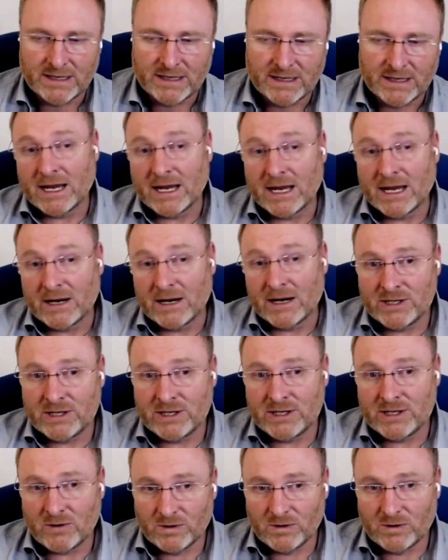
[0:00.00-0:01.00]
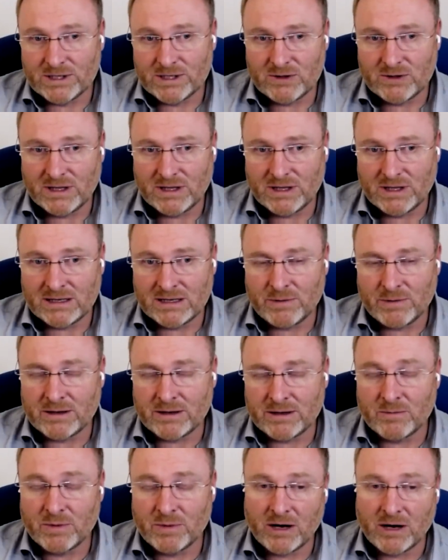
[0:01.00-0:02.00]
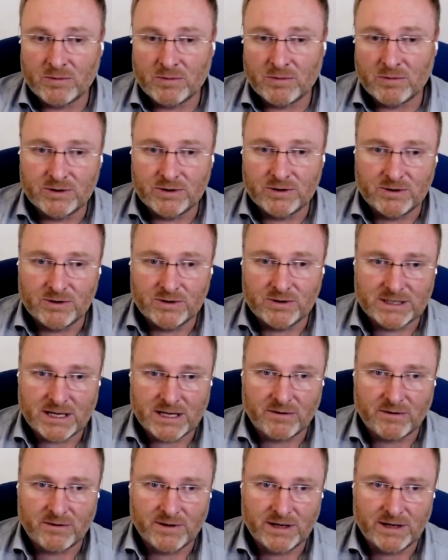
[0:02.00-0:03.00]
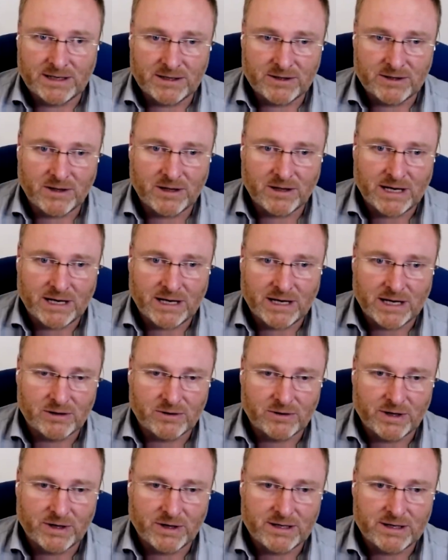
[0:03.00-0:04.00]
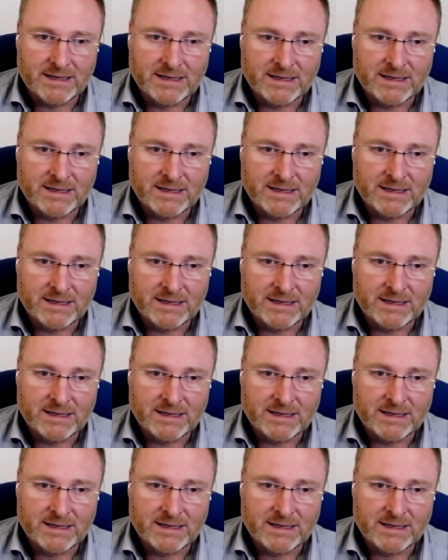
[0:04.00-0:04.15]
and ranging also to the independent power producers that are feeding into the national grid.